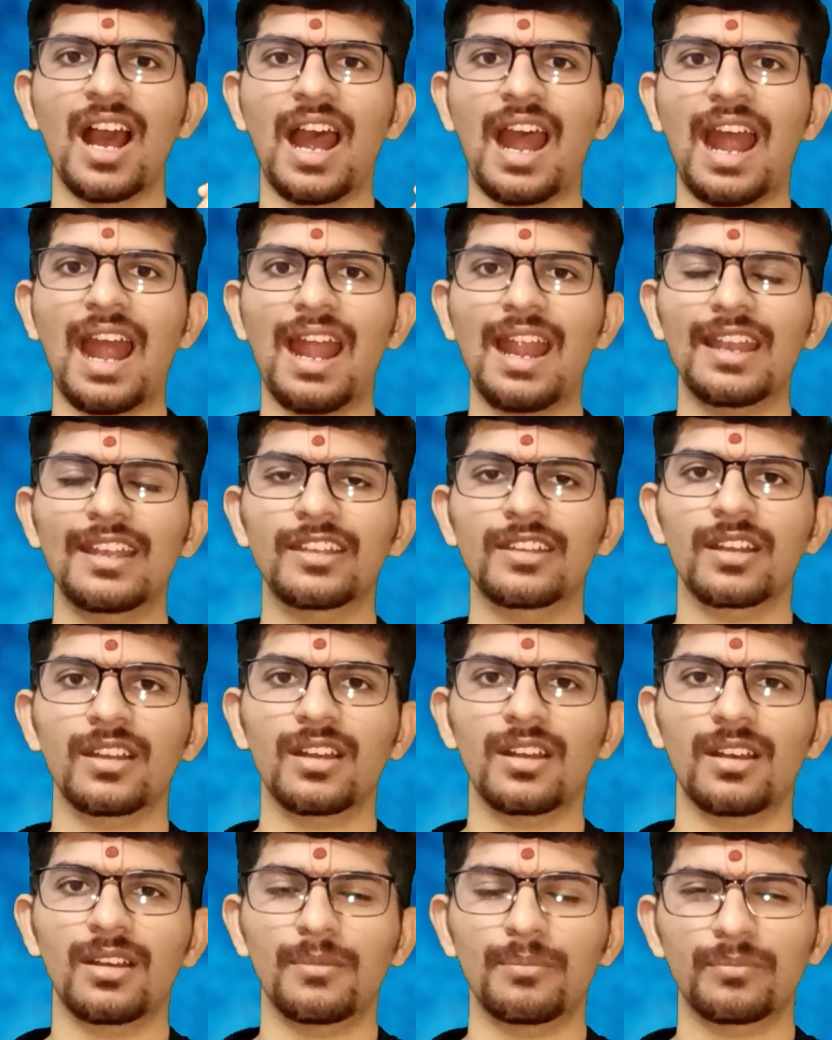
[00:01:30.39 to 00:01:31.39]
And
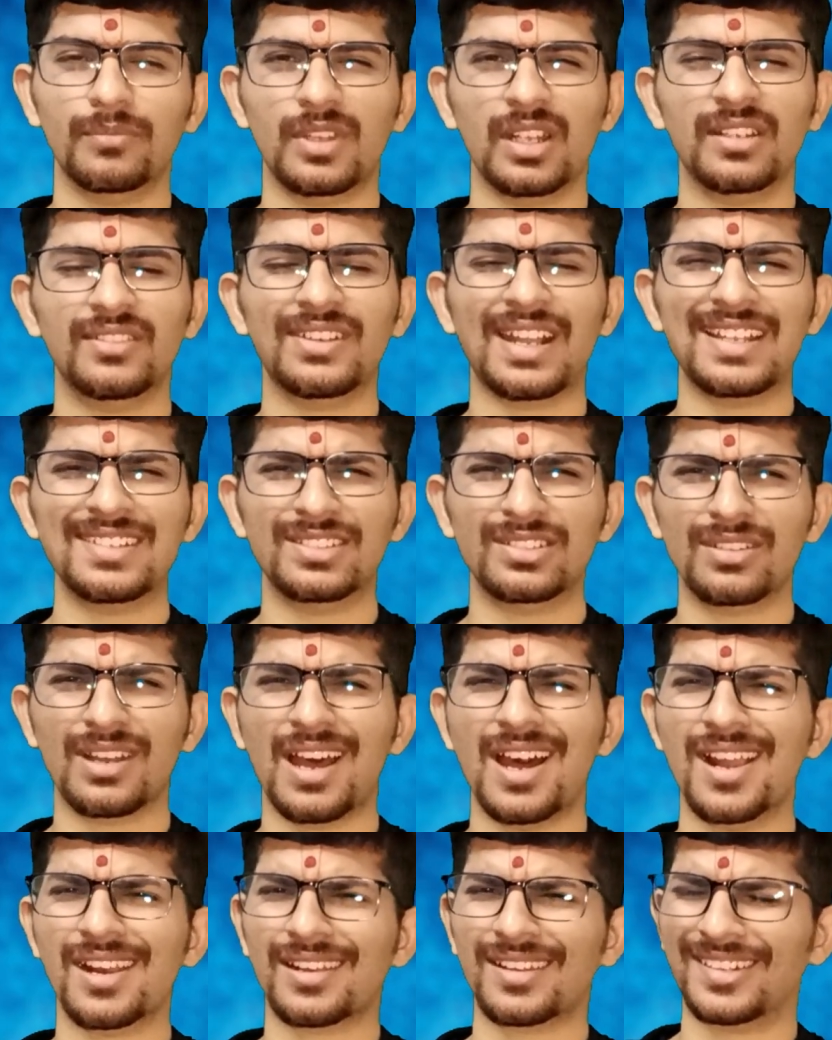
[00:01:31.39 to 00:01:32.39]
uh, the tests
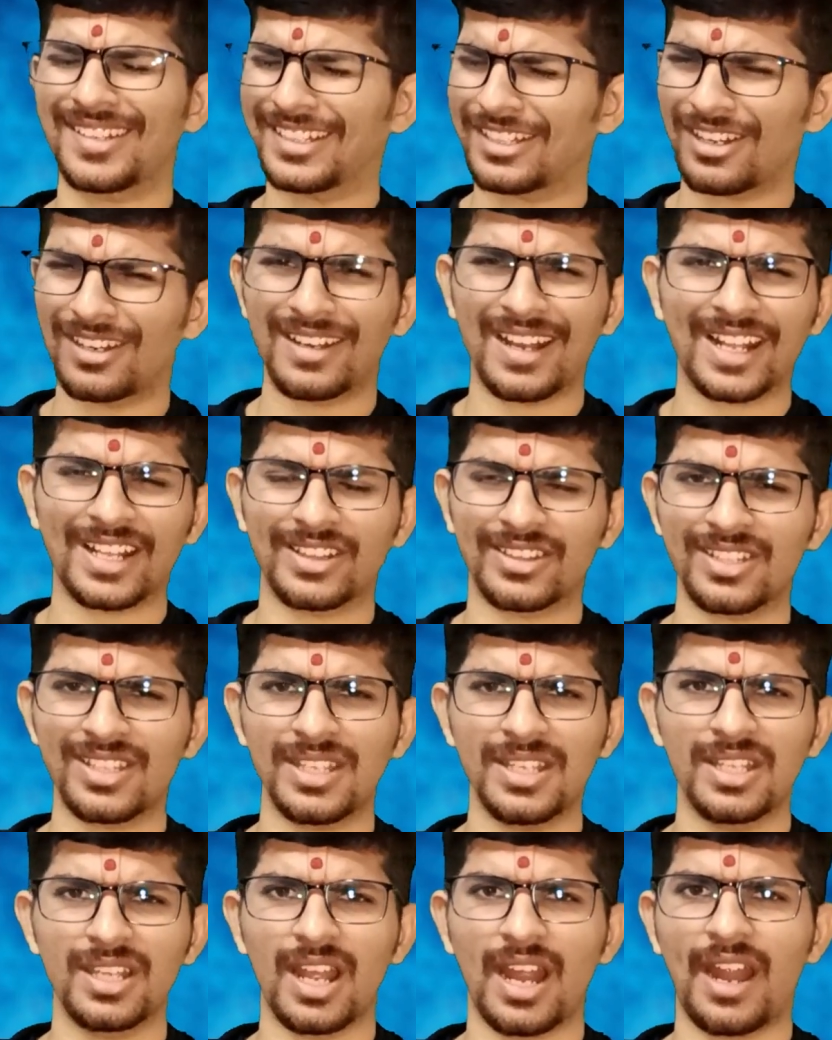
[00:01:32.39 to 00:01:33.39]
are little
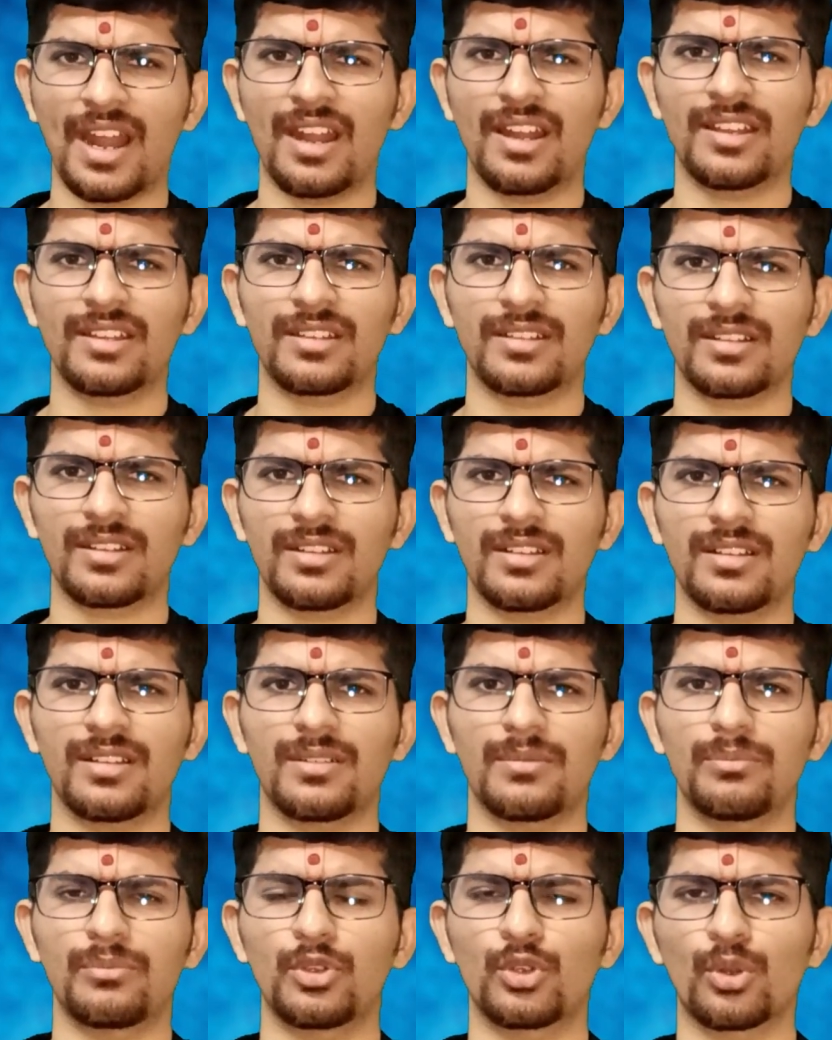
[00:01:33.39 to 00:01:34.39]
lengthy and
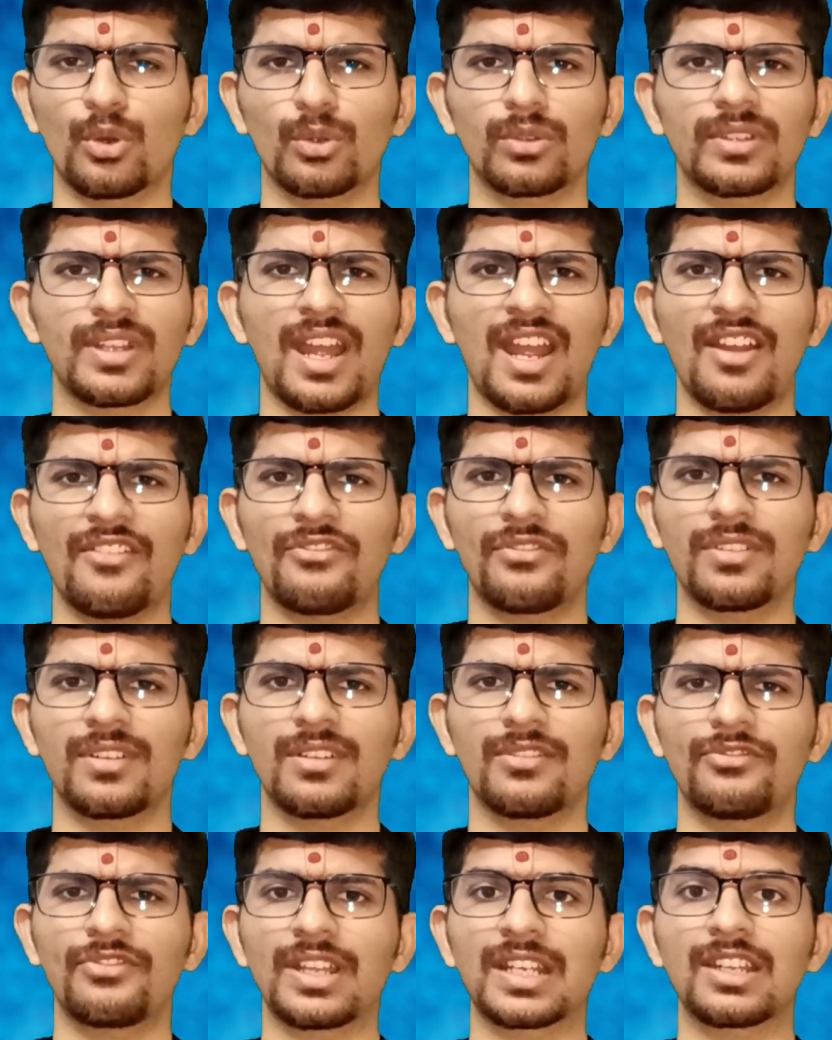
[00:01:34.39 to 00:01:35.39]
uh, you know they have
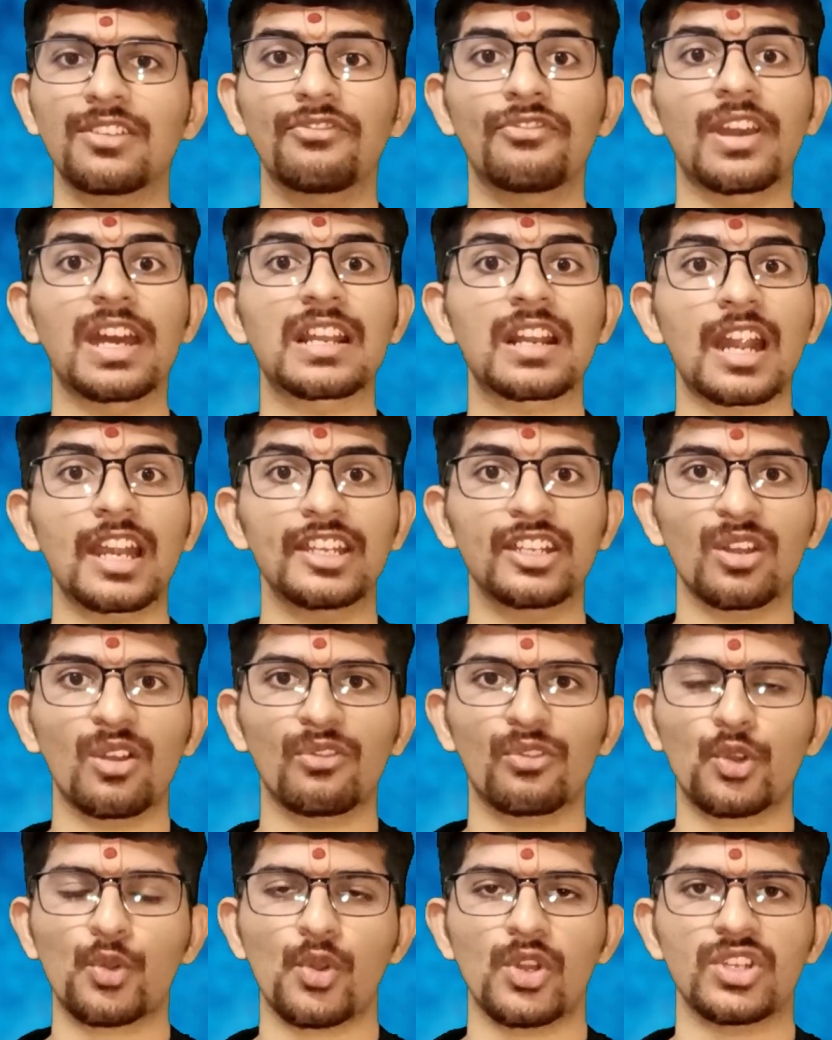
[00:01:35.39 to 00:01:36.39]
a very variety
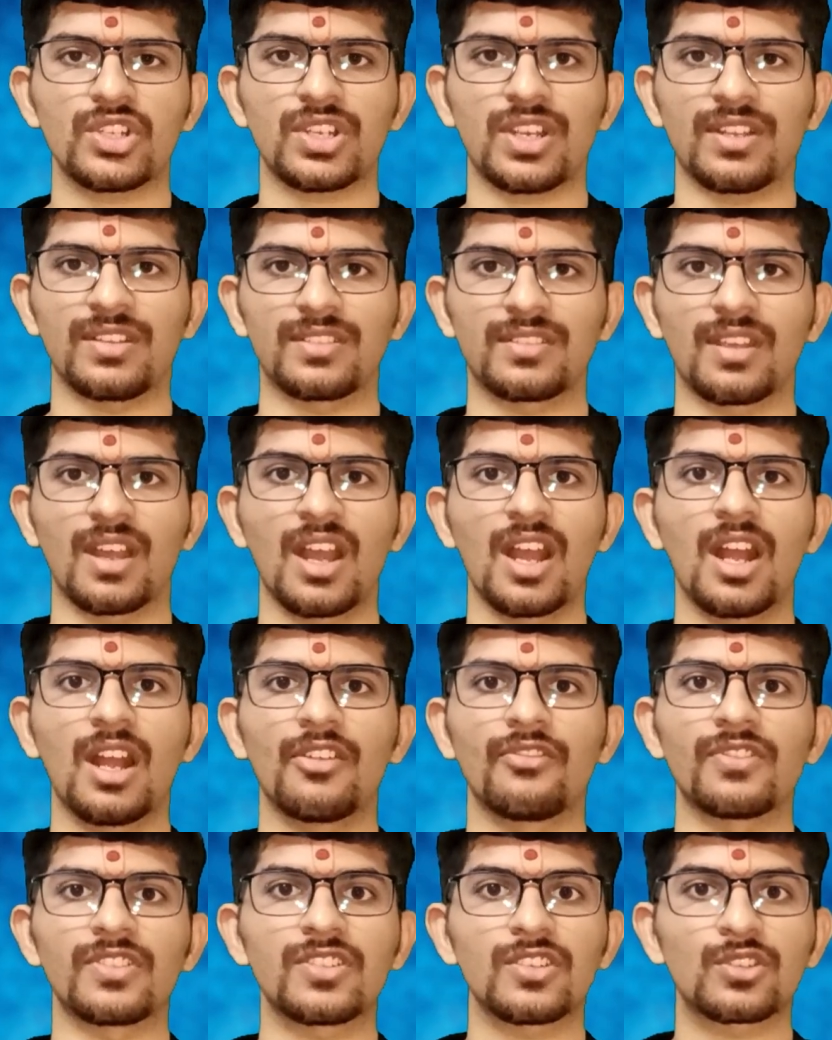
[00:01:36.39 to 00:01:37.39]
of questions
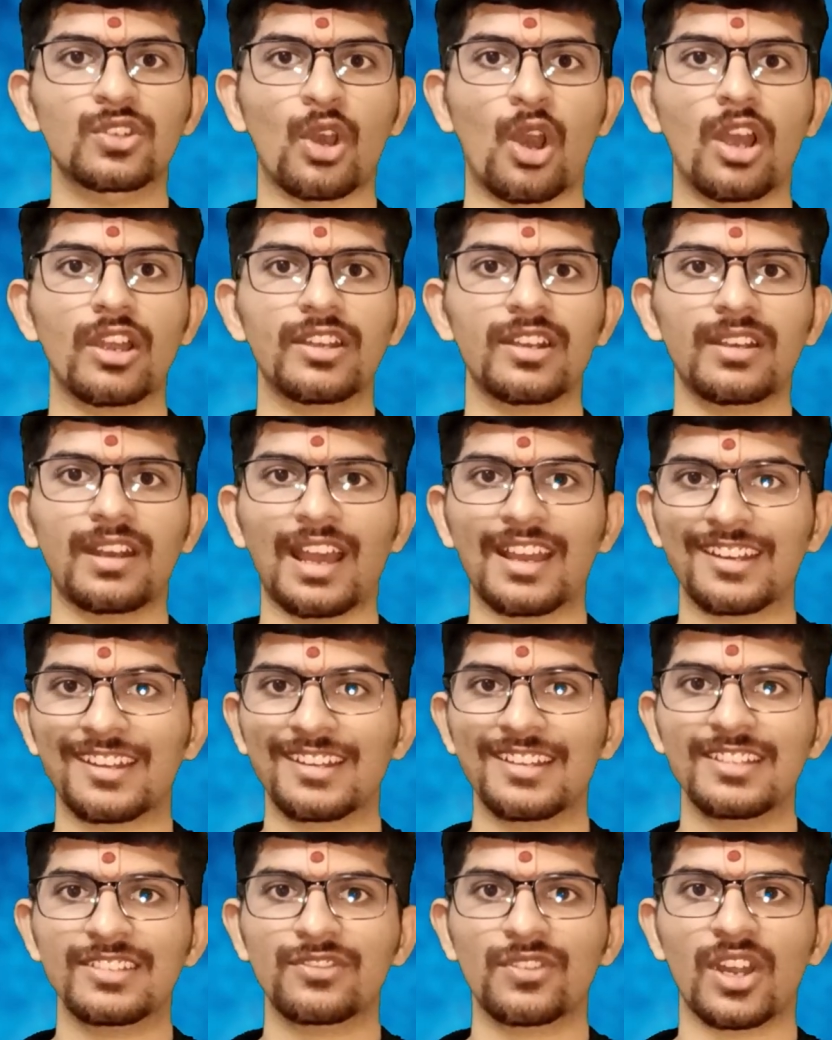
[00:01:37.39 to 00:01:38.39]
which is not a
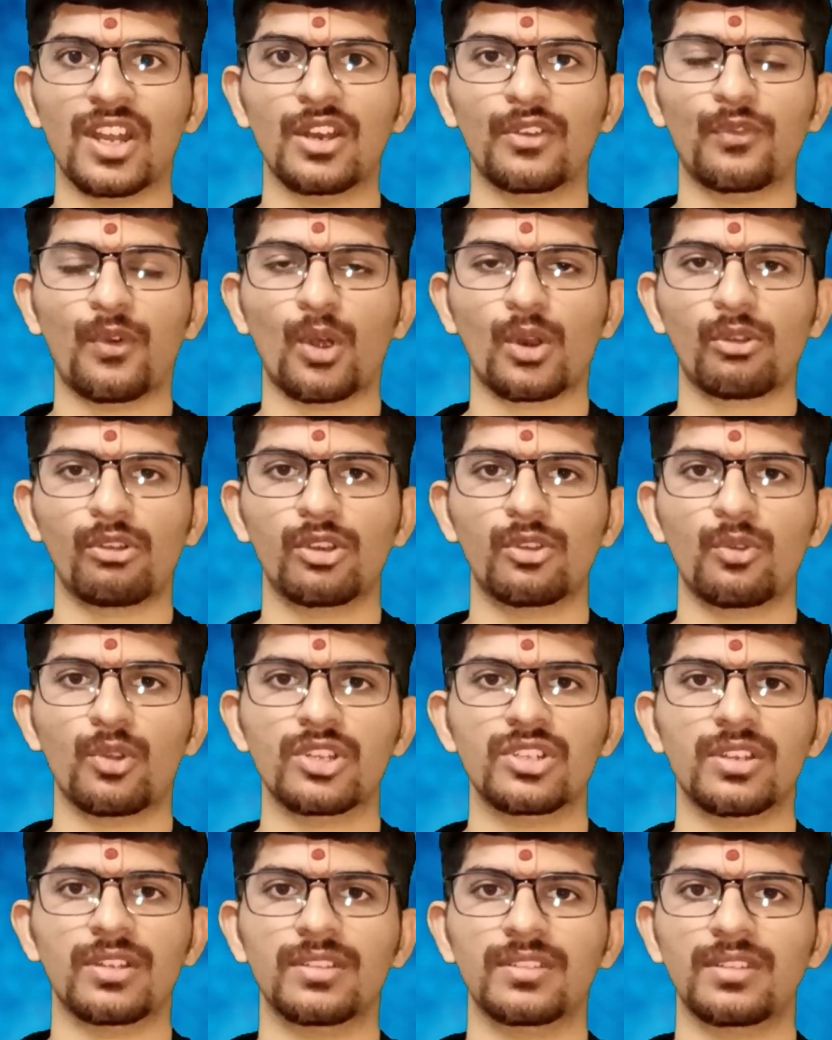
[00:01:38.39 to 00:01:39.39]
directly straightforward
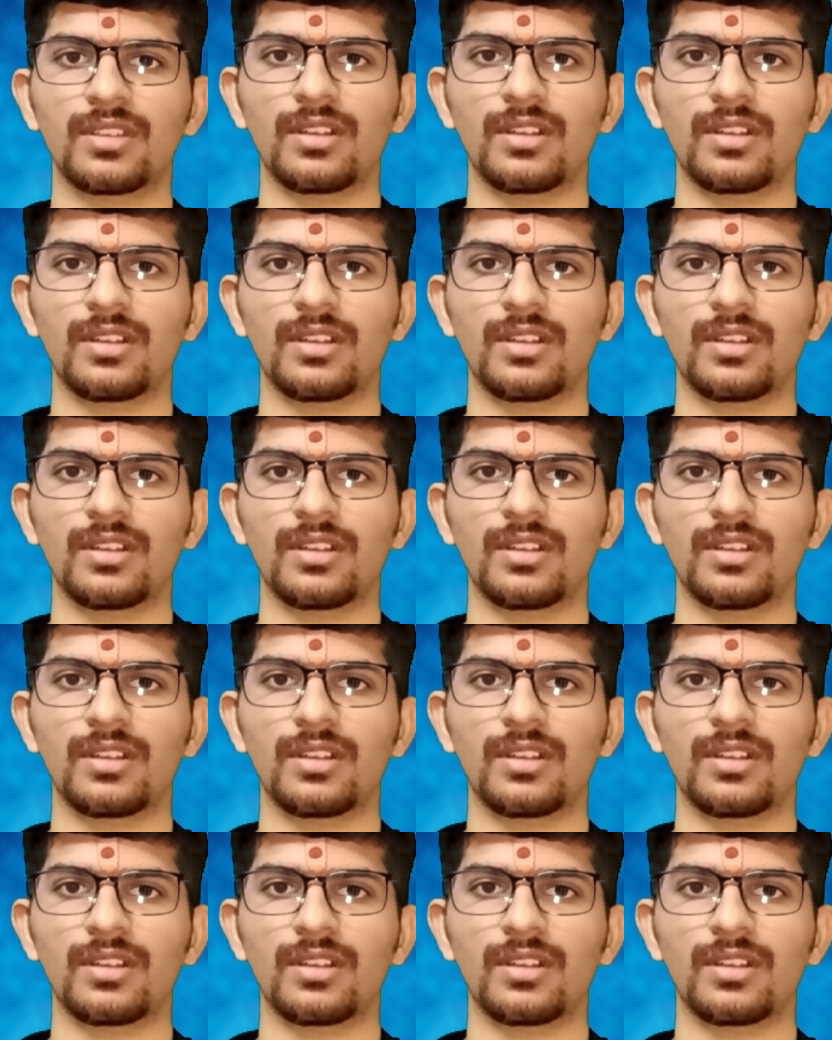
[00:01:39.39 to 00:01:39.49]
questions.